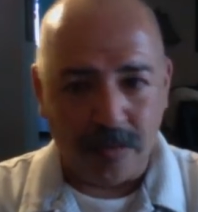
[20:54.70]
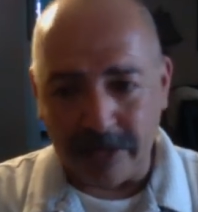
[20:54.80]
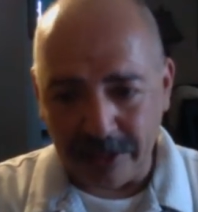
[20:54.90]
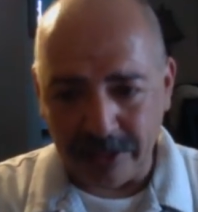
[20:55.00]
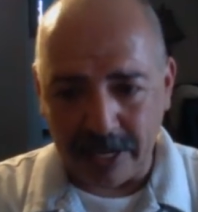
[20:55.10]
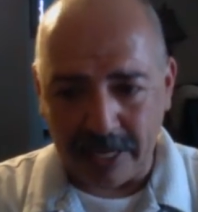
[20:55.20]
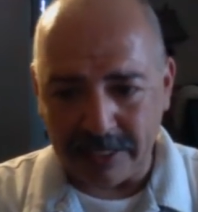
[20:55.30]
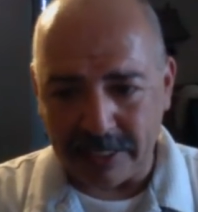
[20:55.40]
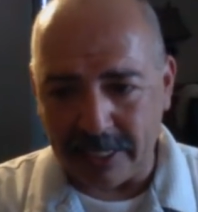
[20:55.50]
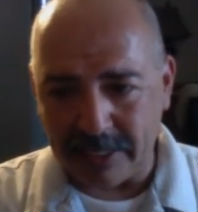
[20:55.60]
hopefully you
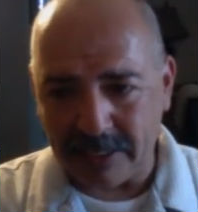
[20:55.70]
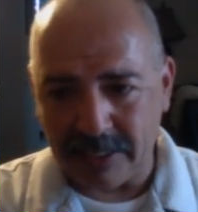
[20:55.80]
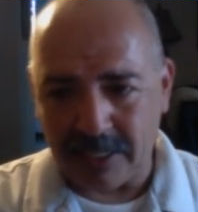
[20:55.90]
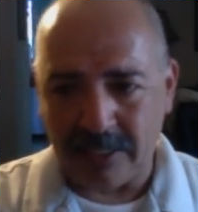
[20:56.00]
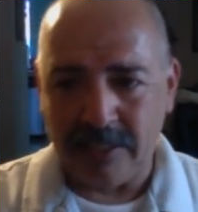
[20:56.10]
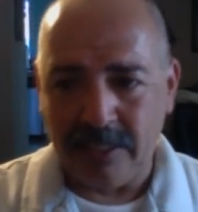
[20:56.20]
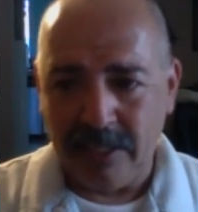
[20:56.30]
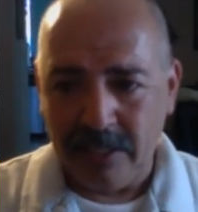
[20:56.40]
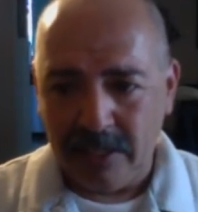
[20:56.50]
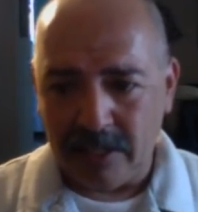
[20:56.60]
guys get the
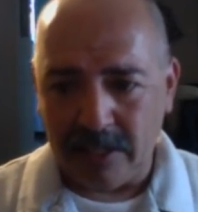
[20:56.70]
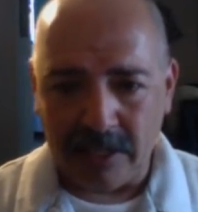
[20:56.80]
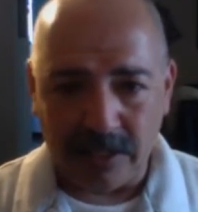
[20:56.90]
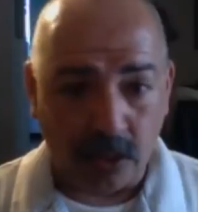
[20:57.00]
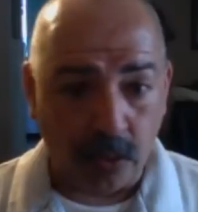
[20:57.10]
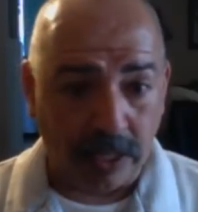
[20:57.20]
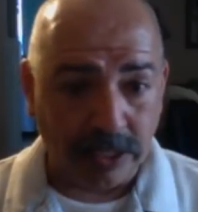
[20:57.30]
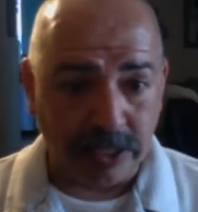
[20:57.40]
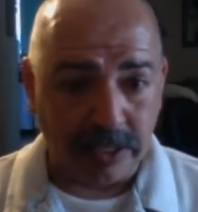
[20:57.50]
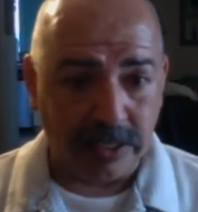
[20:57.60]

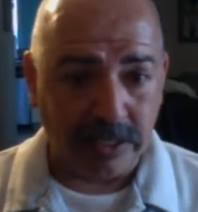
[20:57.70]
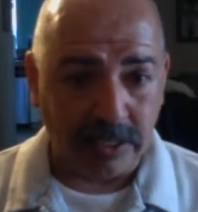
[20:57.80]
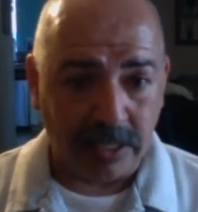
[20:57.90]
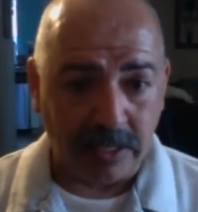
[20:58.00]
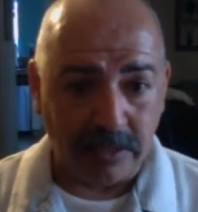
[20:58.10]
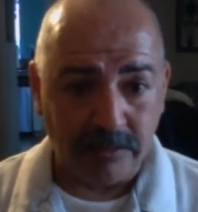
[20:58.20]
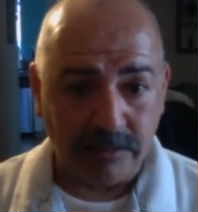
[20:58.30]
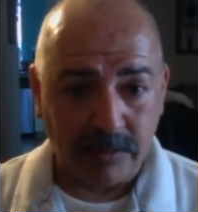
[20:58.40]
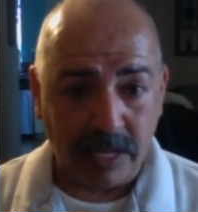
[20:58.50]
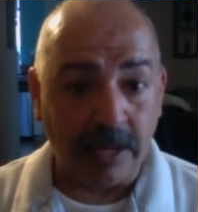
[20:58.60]
questions
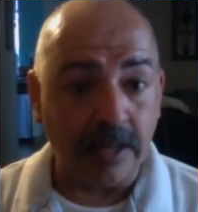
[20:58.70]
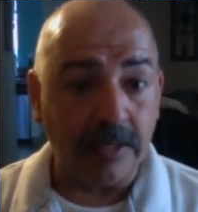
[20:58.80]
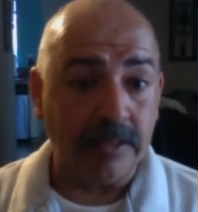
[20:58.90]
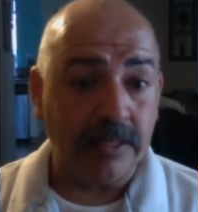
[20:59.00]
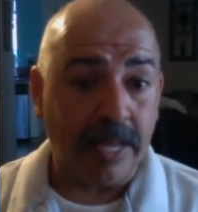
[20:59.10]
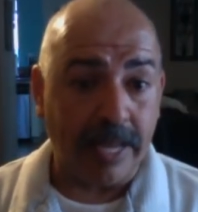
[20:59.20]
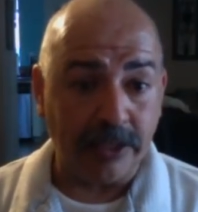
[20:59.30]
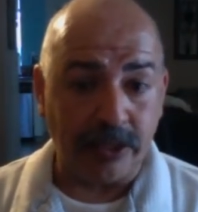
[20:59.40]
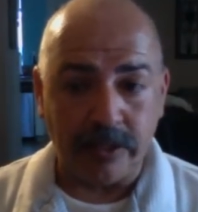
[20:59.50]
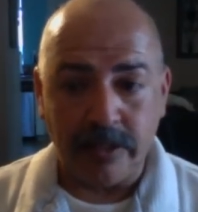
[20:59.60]

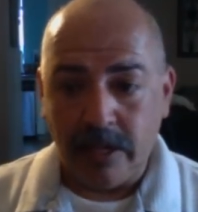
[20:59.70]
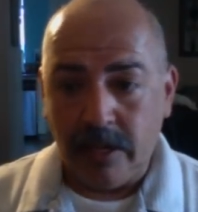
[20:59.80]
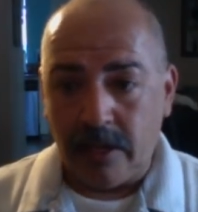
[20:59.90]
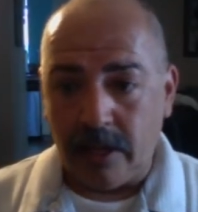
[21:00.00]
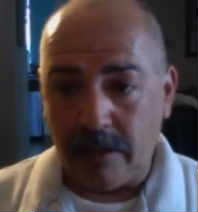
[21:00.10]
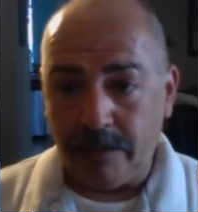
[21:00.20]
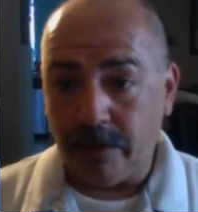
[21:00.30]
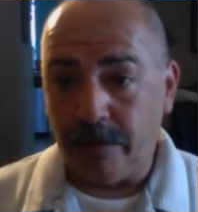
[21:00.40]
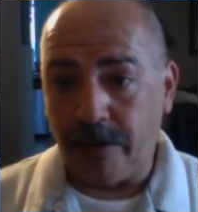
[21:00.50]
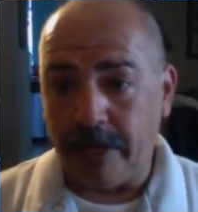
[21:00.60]
answered.
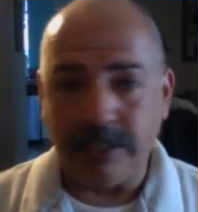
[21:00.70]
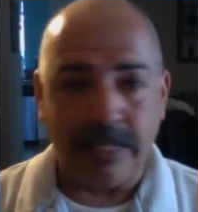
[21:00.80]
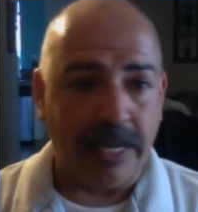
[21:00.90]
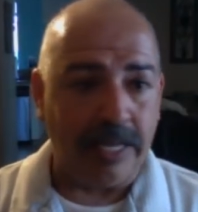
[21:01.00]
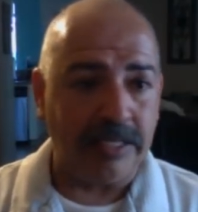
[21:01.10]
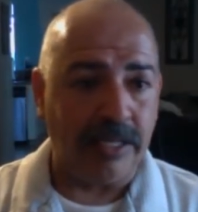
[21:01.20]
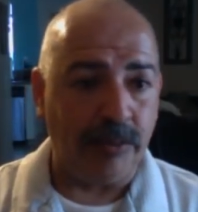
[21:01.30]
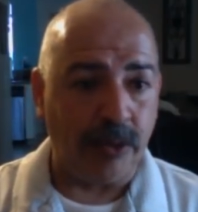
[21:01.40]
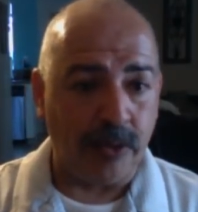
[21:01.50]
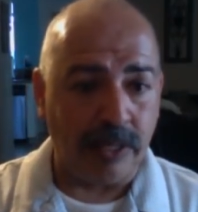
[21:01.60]
Feel free to ask
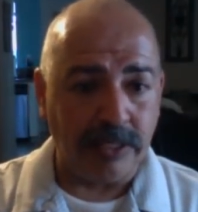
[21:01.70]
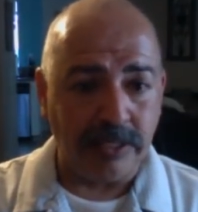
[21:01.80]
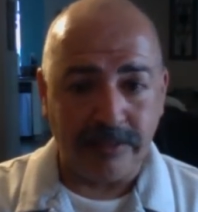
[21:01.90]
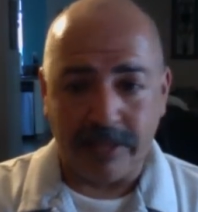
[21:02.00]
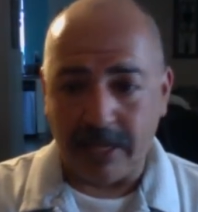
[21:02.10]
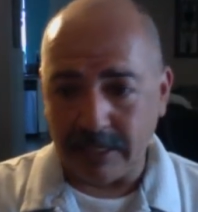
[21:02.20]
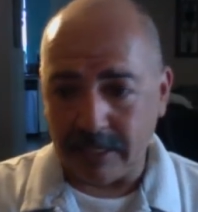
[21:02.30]
any more questions if